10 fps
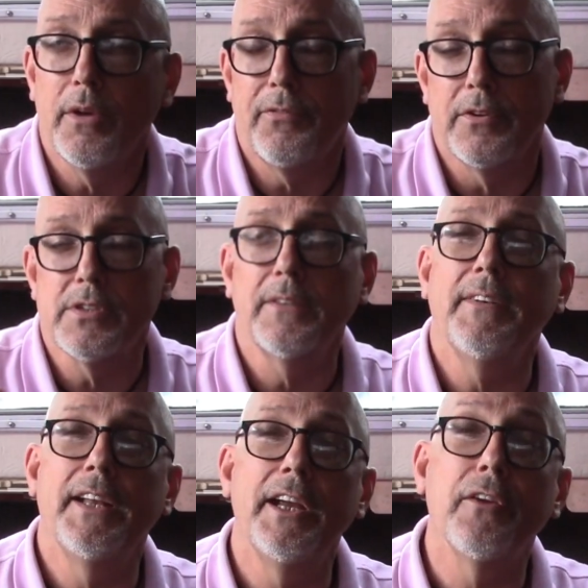if there's
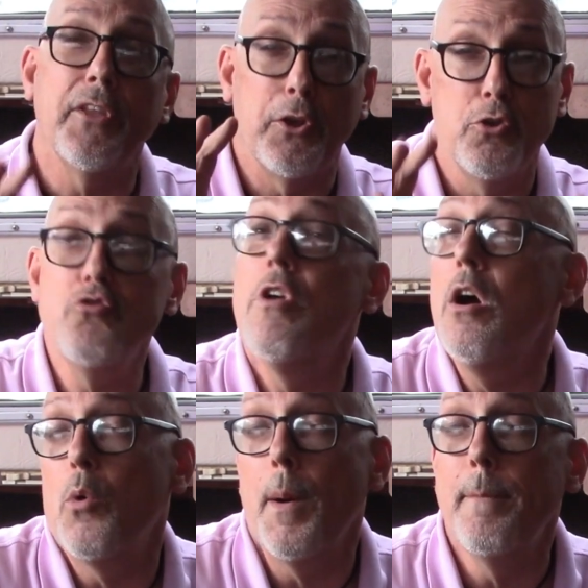something here that you
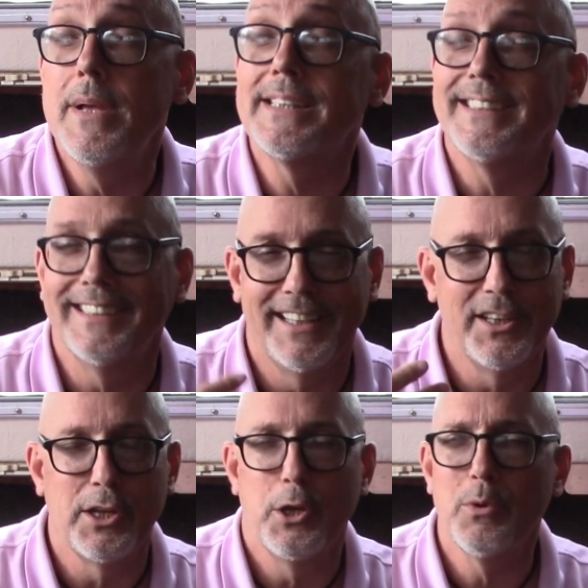know I'm missing and
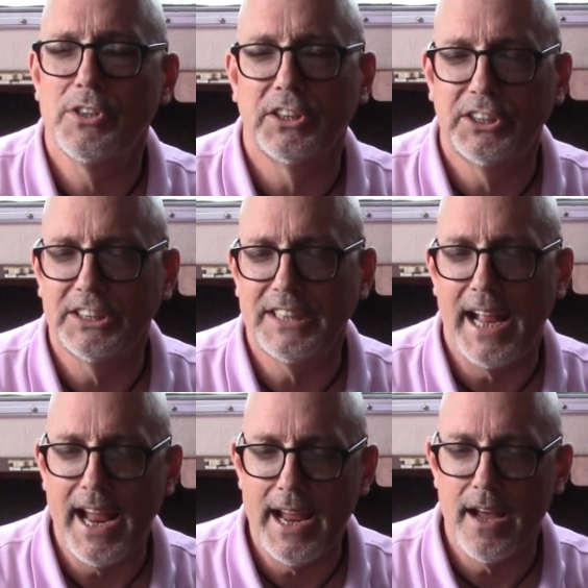that you would suggest
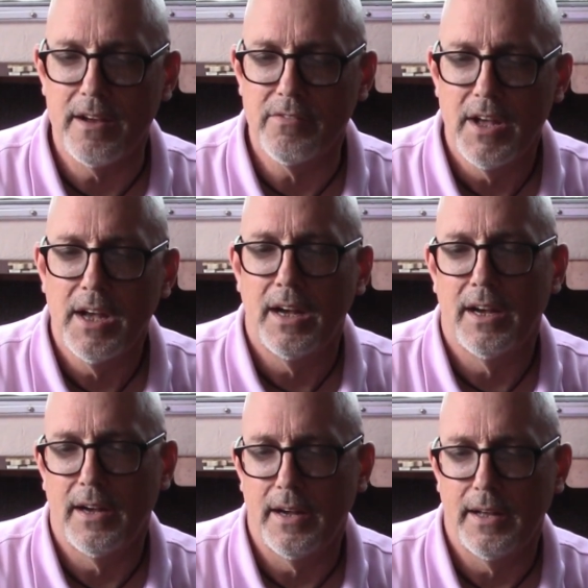I have,
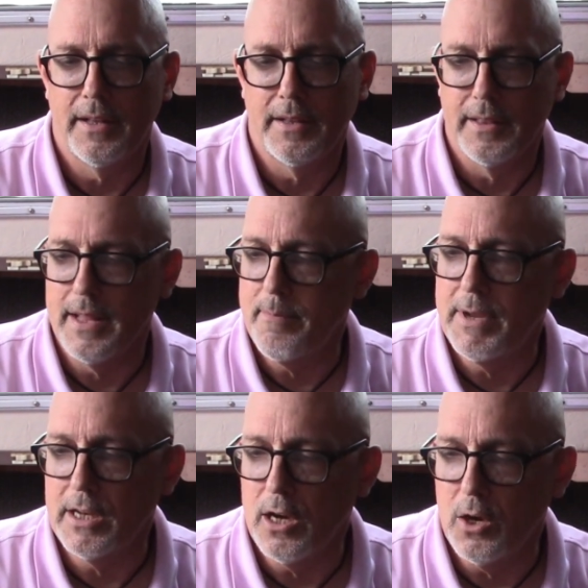let
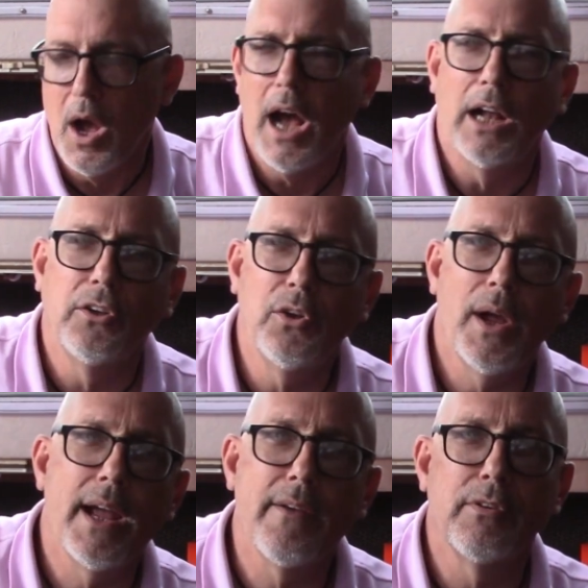me know. I do
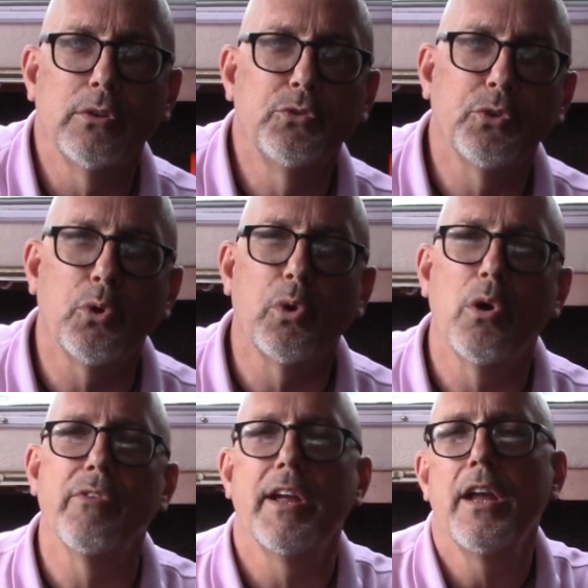have in a drawer
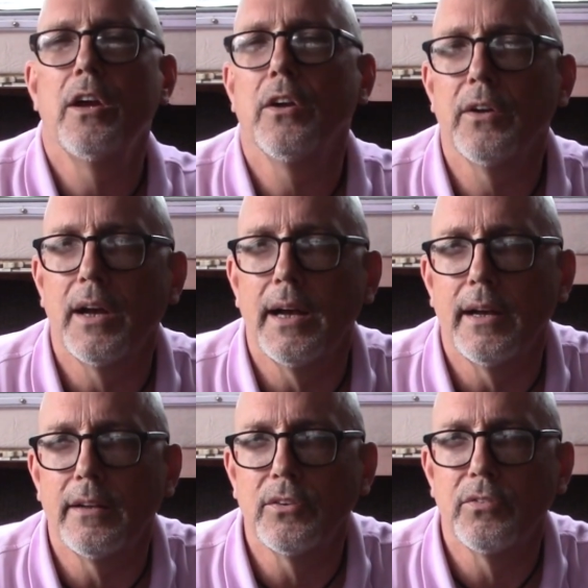over here
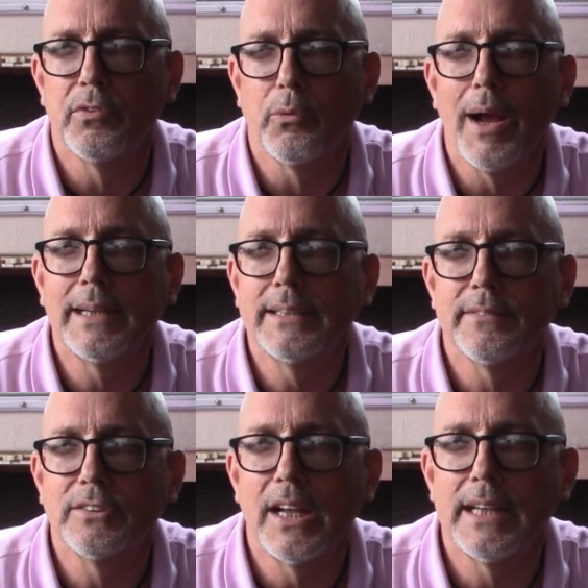a variety
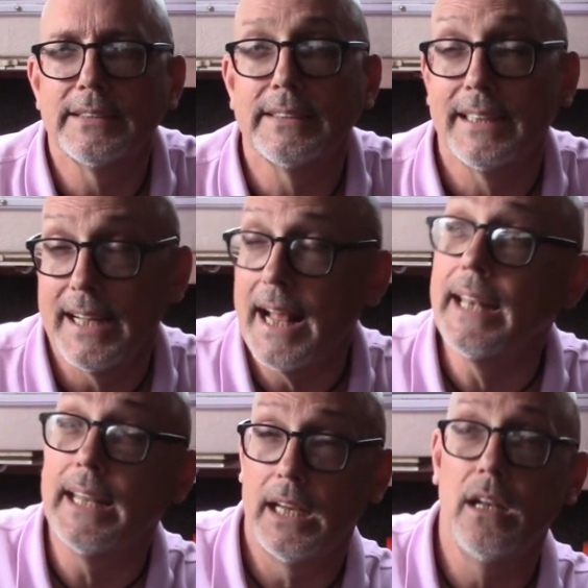of sizes that I
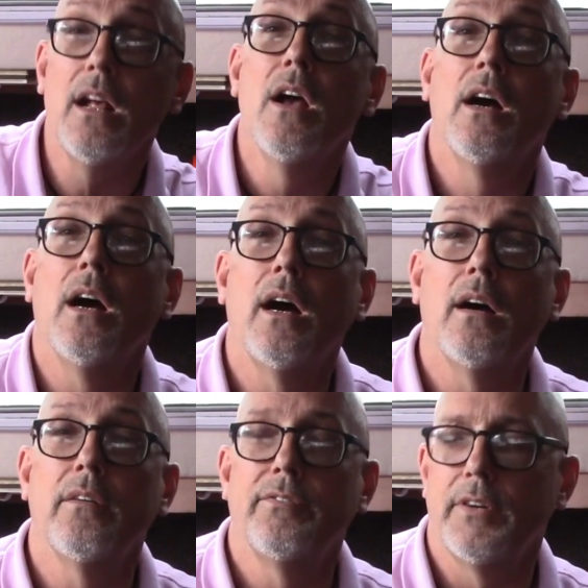need
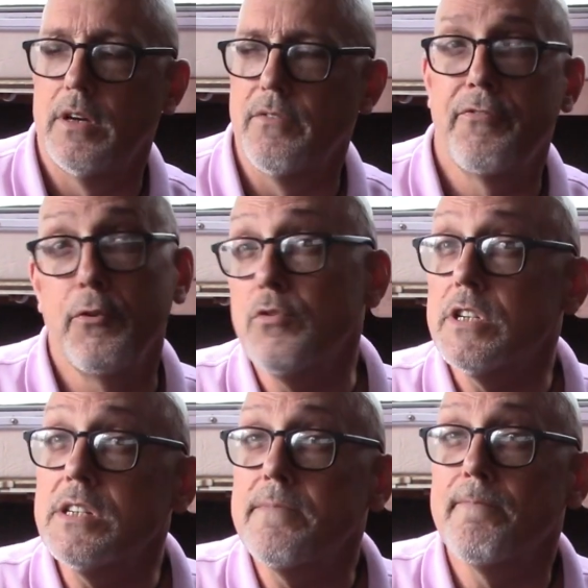of
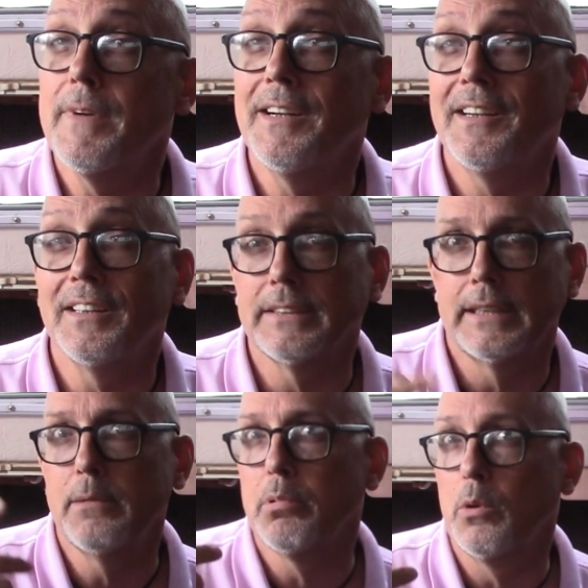fuses, because I
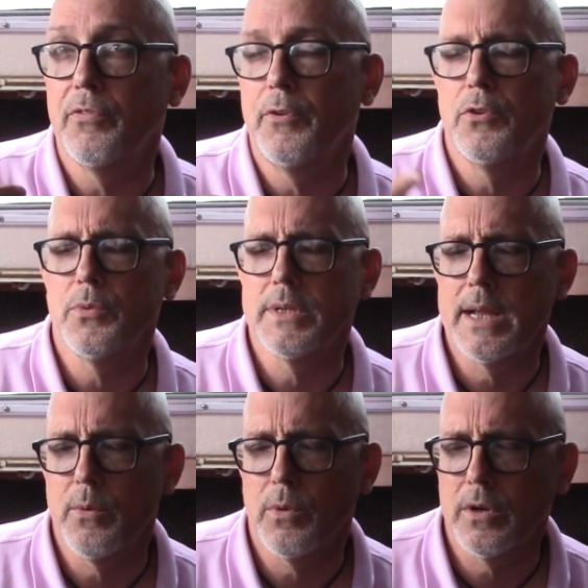did blow a fuse one
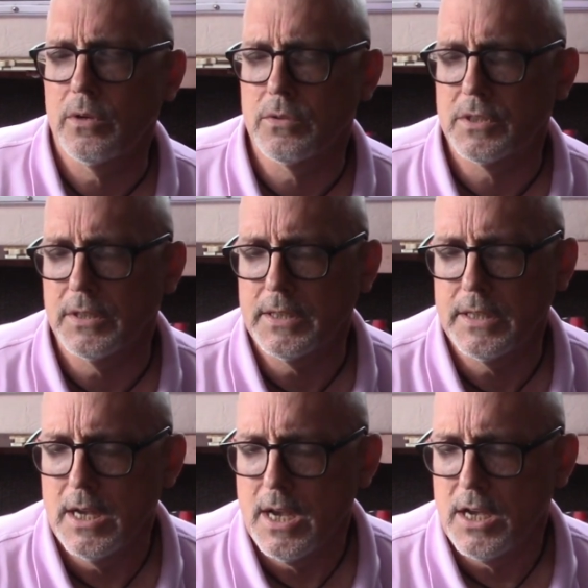day working on something.
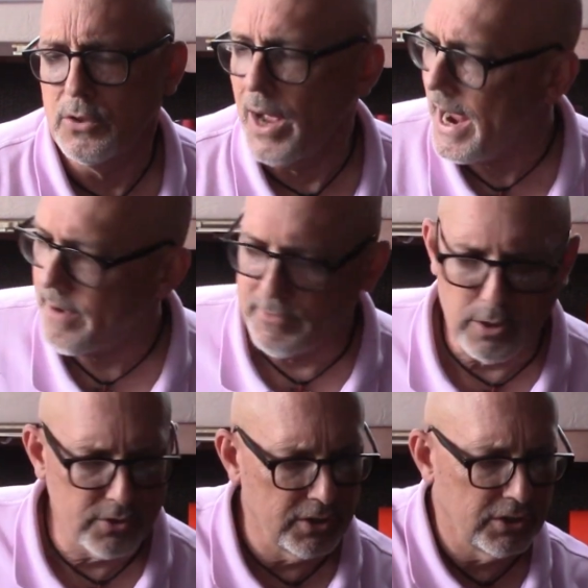So I have
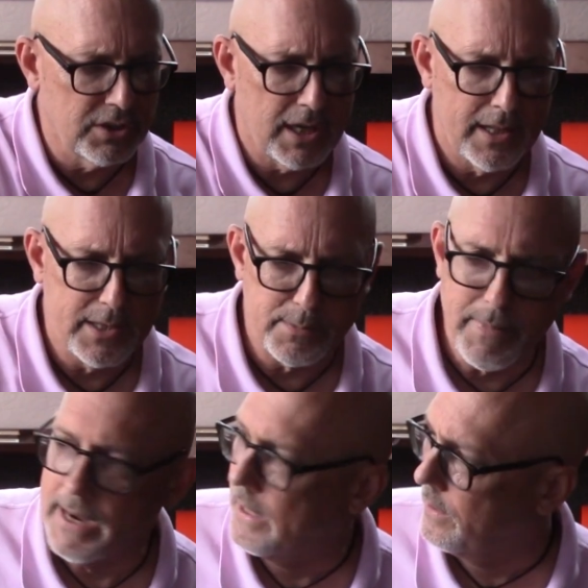those. They're just not in this
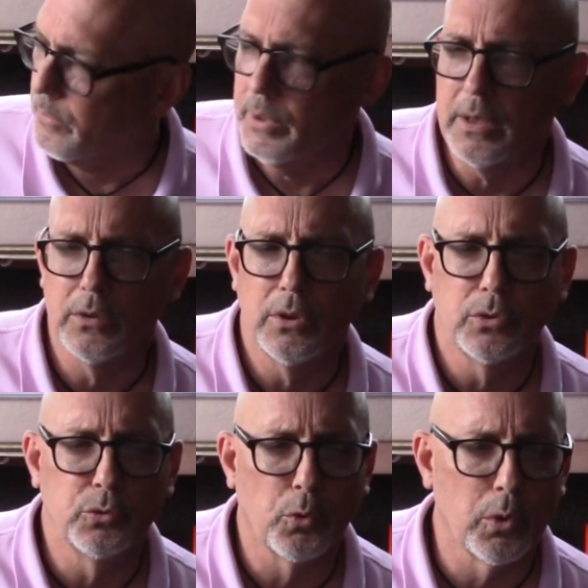bag. They're in a
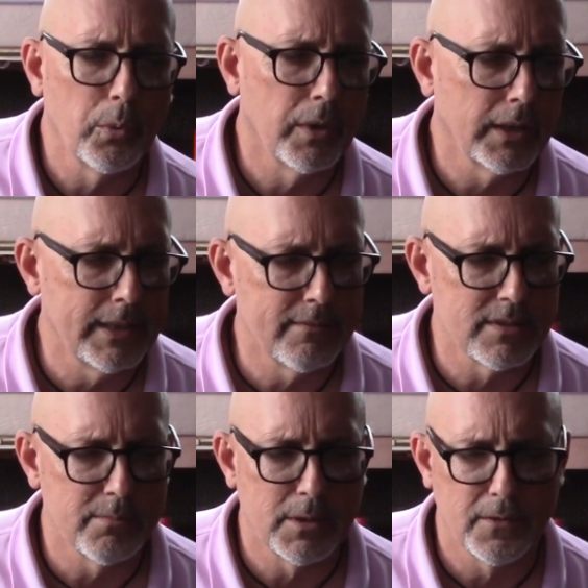drawer where I keep
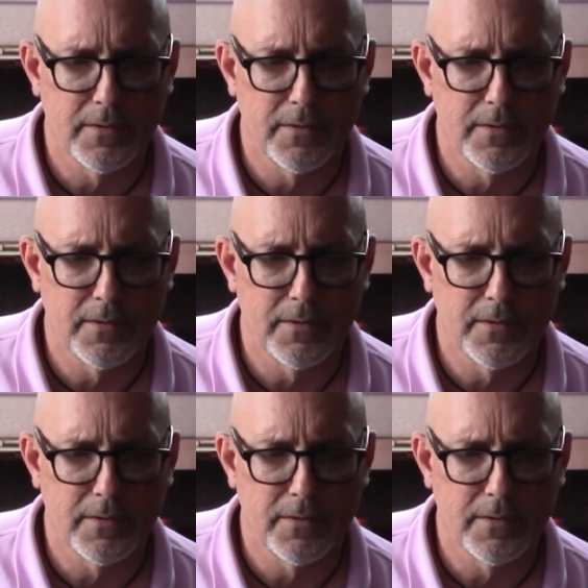some other